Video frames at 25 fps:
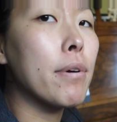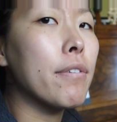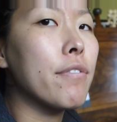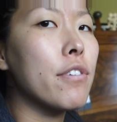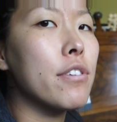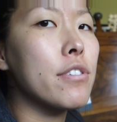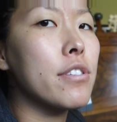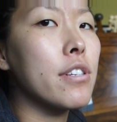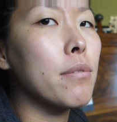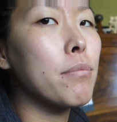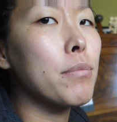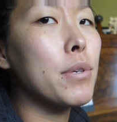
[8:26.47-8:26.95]
but
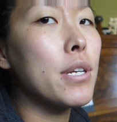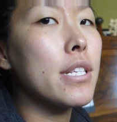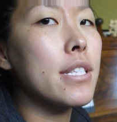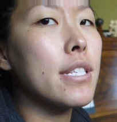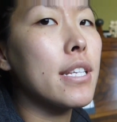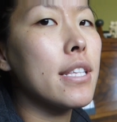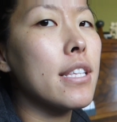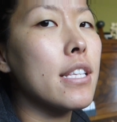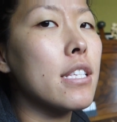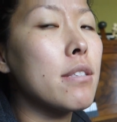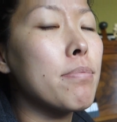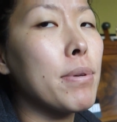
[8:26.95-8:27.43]
for some
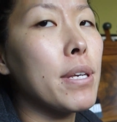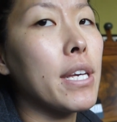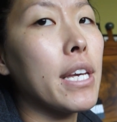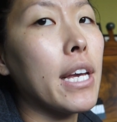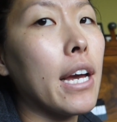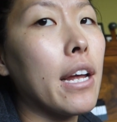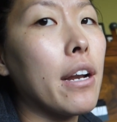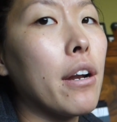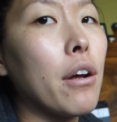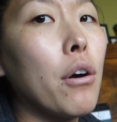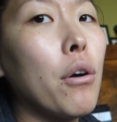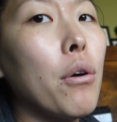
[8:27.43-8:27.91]
reason this
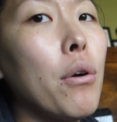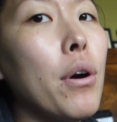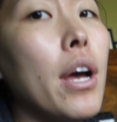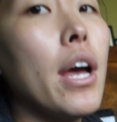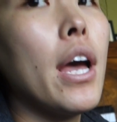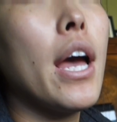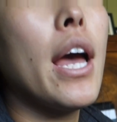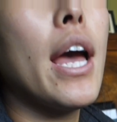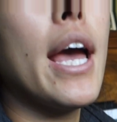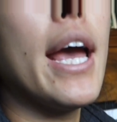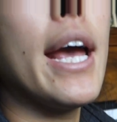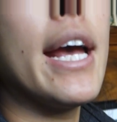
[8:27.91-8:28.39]
piano,
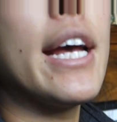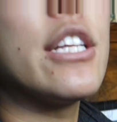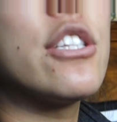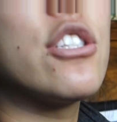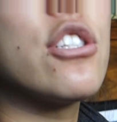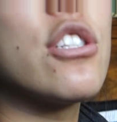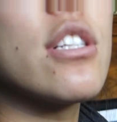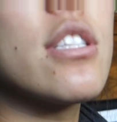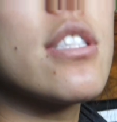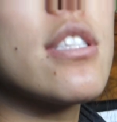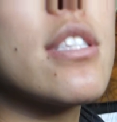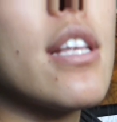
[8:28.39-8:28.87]

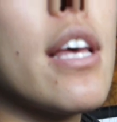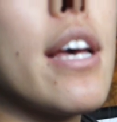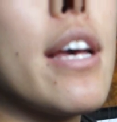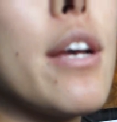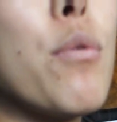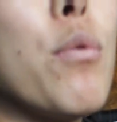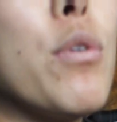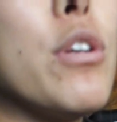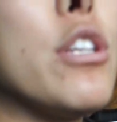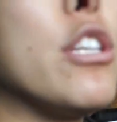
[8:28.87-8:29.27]
it's just like